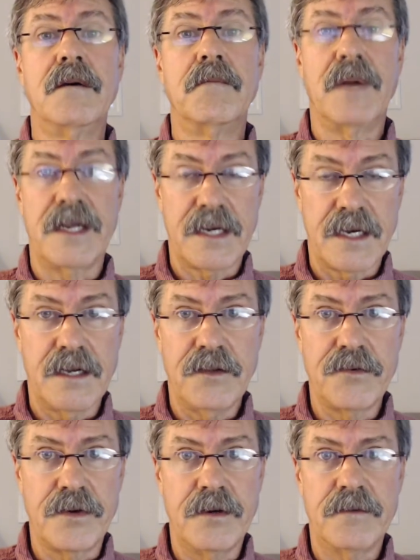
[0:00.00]

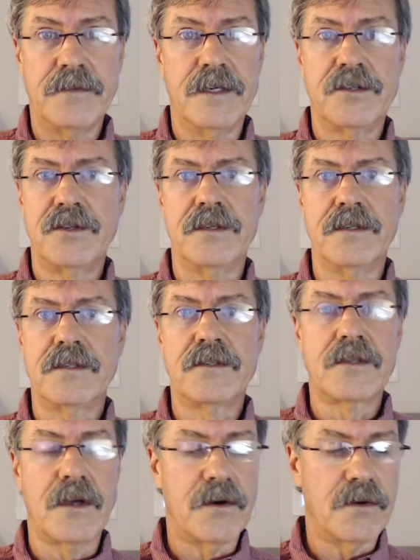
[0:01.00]
mitochondrial function.
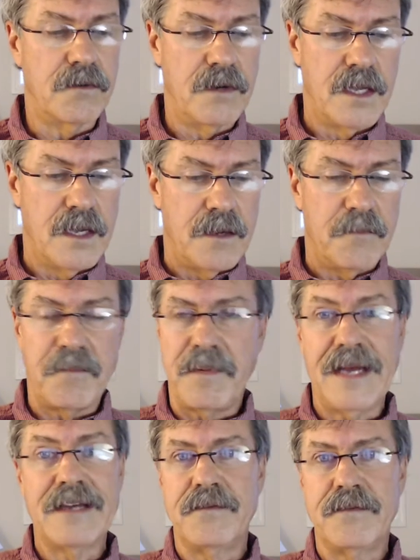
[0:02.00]
So
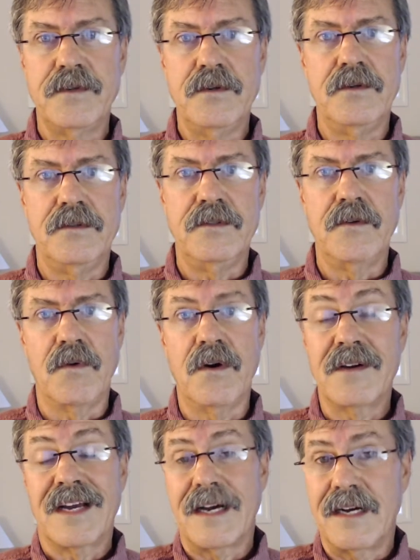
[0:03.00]
bad foods, the
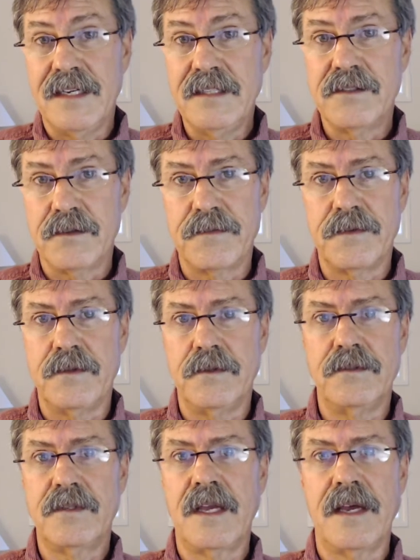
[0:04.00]
wrong kinds of
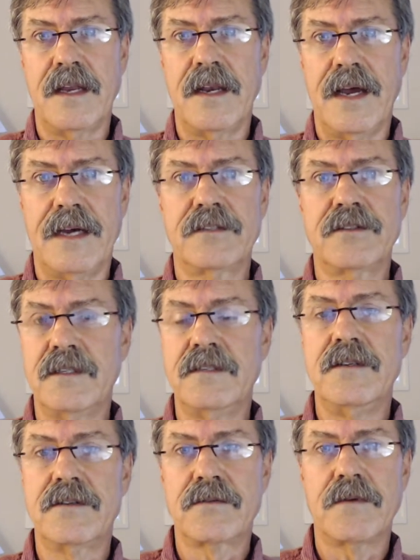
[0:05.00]
foods, can actually
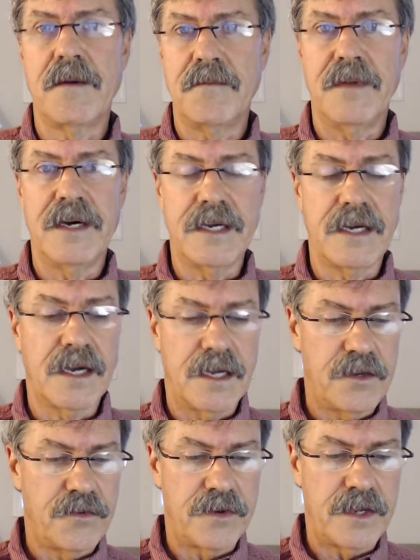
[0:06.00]
disrupt
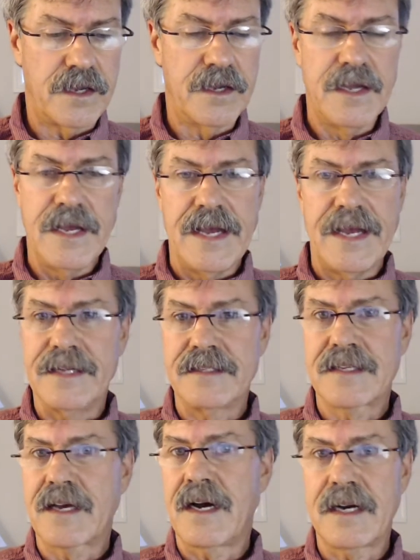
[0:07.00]
mitochondria.
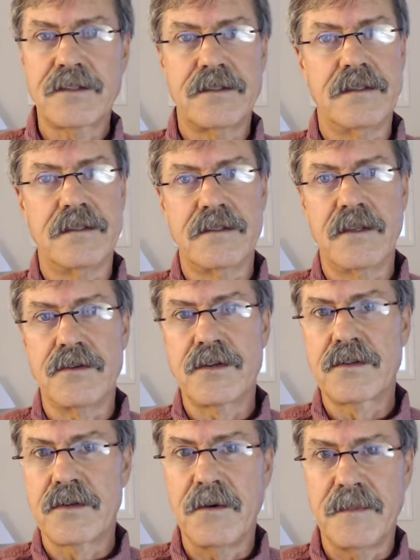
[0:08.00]
And toxins, there's
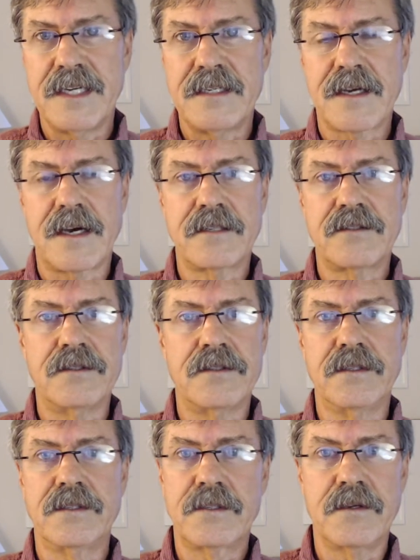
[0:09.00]
so many toxins
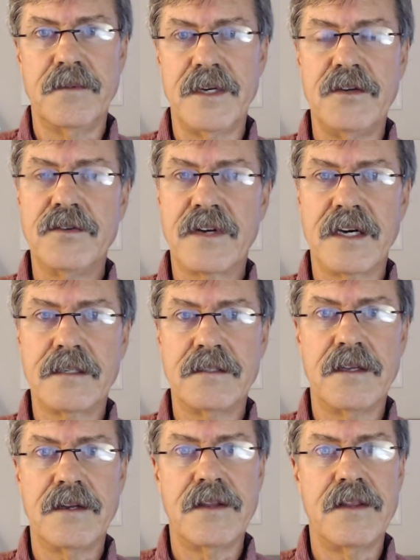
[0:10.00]
and so many drugs
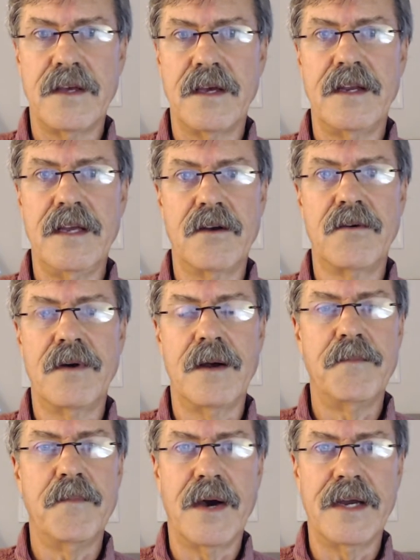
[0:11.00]
that
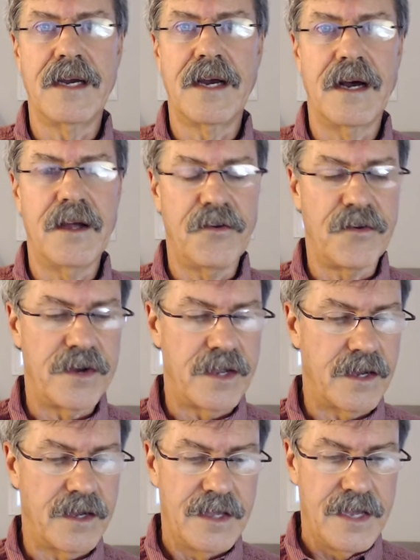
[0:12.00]
interrupt
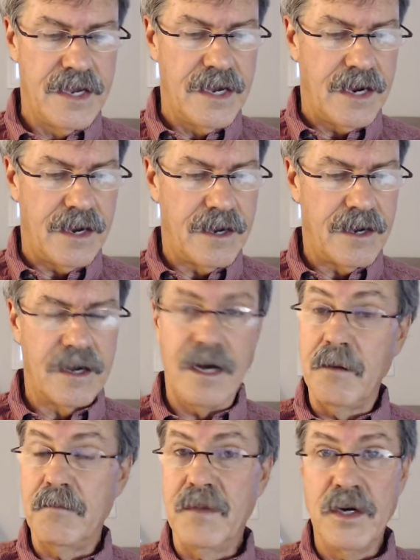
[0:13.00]
mitochondria.
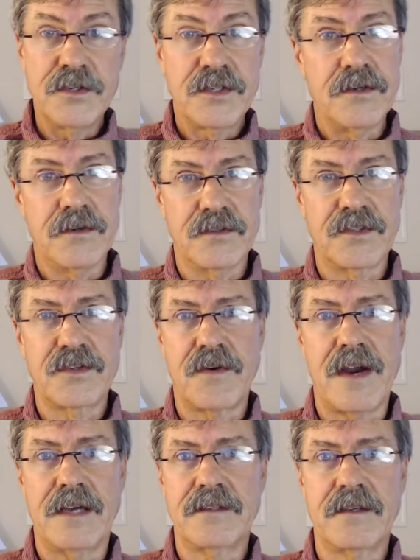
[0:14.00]
Emotional
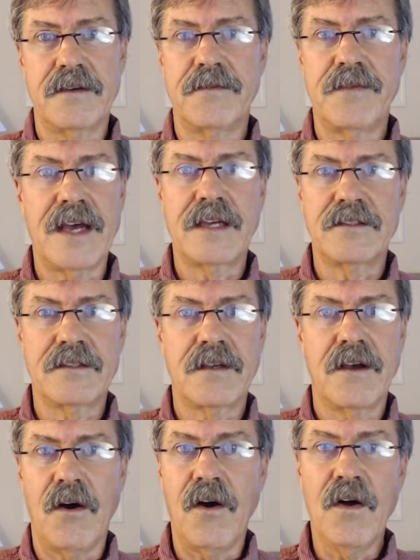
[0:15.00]
stress affects
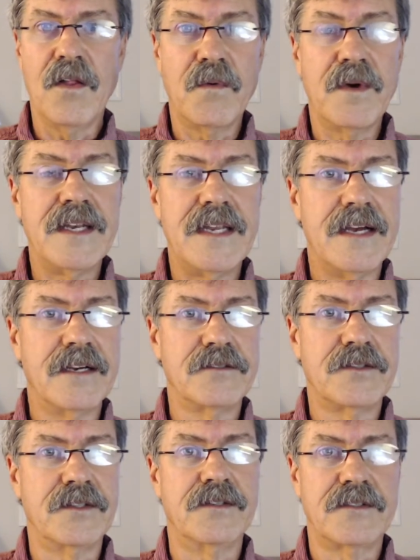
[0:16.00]
all the way down
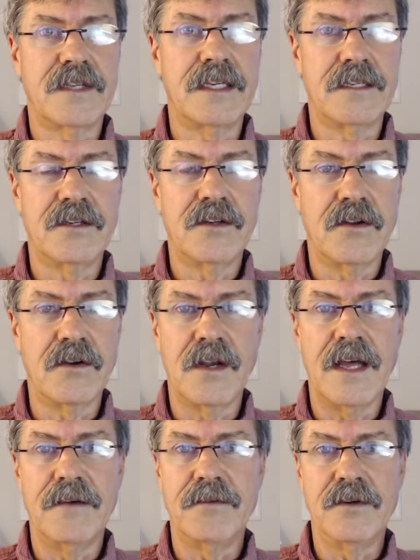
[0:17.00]
to the cellular
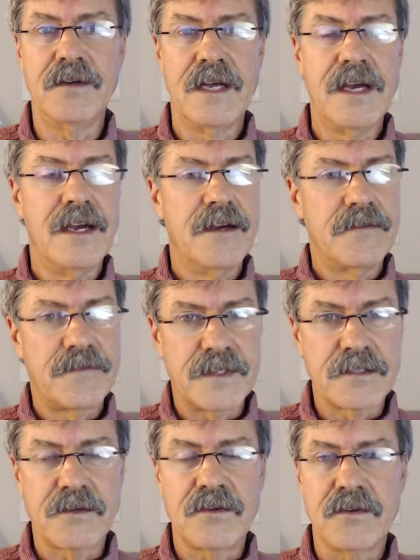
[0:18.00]
level.
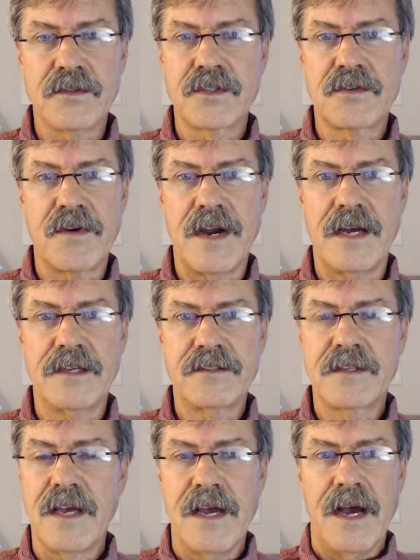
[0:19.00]
Physical
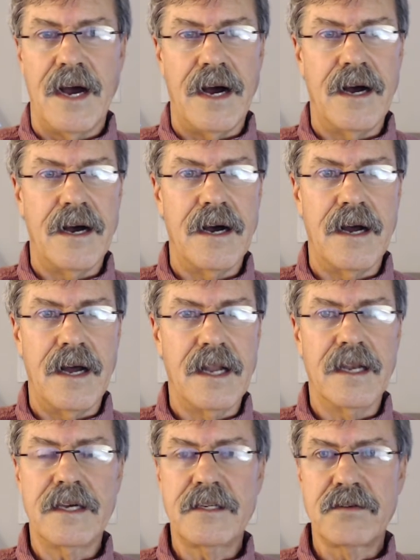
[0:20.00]
stress,
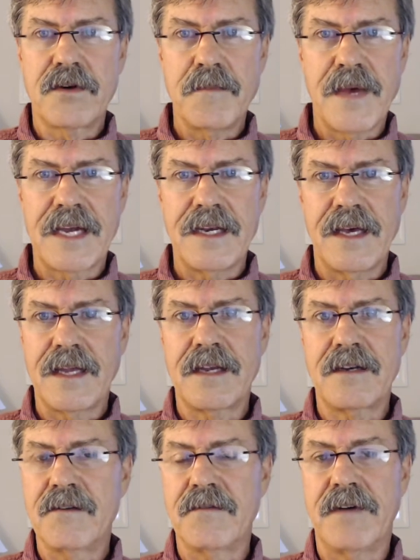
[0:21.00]

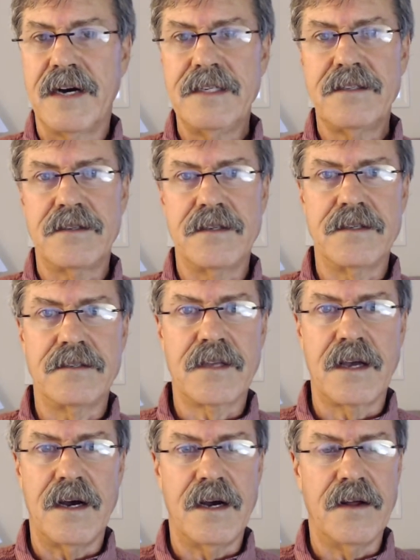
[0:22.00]
electromagnetic devices,
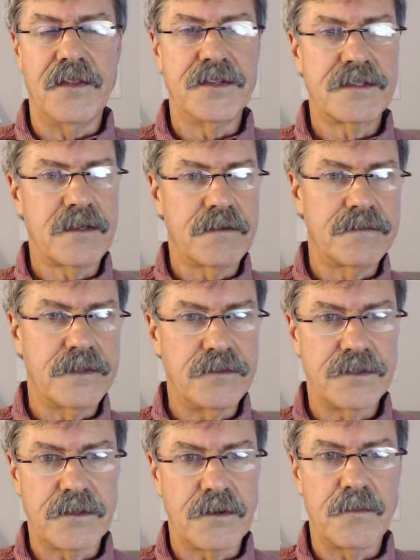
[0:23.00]
the cell
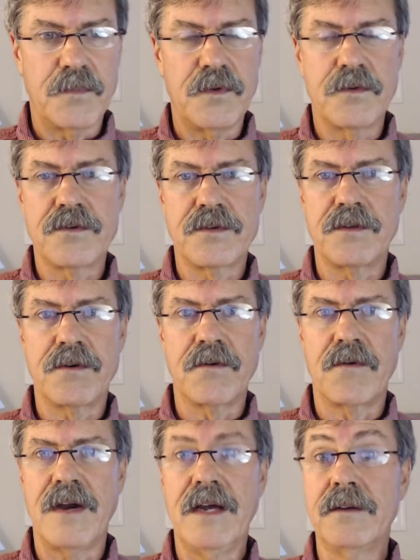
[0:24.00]
phones and computers that
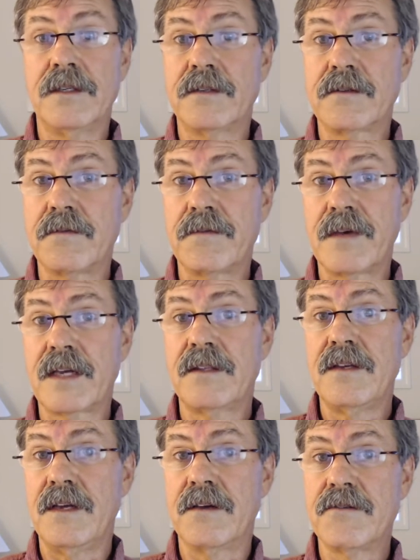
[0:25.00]
are around us affect
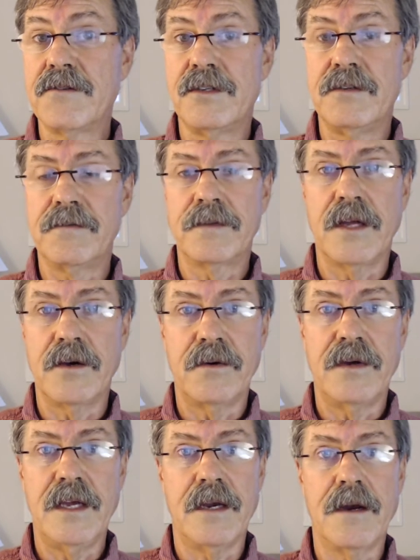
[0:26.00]
the energy
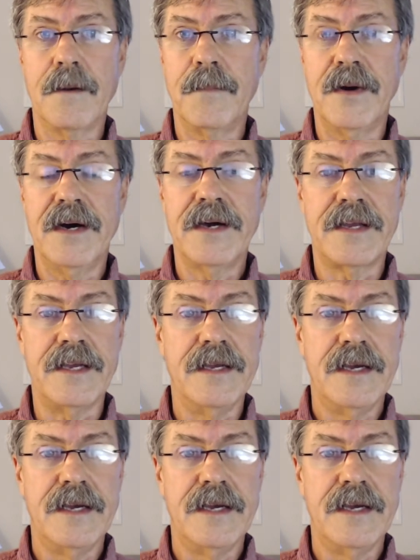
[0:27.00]
flow in our body.